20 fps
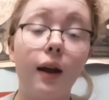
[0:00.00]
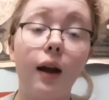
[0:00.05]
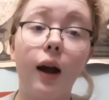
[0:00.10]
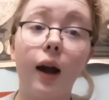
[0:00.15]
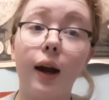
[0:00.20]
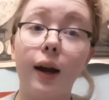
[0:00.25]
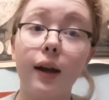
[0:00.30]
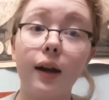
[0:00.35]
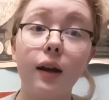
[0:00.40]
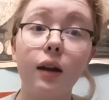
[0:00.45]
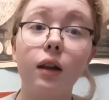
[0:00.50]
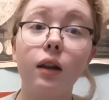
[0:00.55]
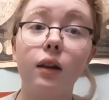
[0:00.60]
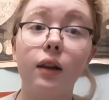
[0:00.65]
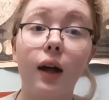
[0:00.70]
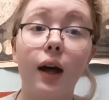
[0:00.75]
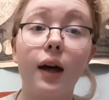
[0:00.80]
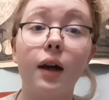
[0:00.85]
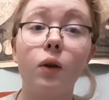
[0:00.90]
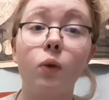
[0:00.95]
I got a
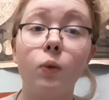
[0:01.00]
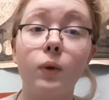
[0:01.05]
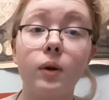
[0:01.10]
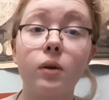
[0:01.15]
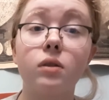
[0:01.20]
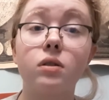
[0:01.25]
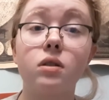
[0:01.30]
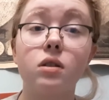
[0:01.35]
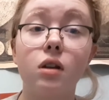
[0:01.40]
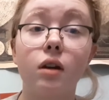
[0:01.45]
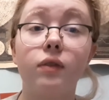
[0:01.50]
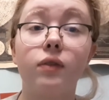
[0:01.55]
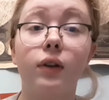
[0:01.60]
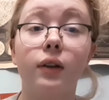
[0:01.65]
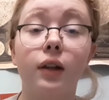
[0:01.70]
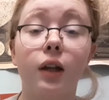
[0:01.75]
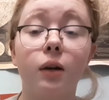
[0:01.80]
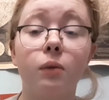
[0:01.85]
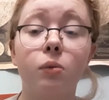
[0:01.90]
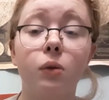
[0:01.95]
lot of weird stuff on
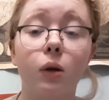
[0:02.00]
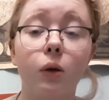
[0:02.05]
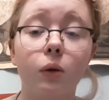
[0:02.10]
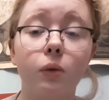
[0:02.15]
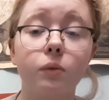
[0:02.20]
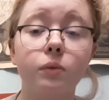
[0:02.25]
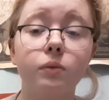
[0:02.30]
there, bro.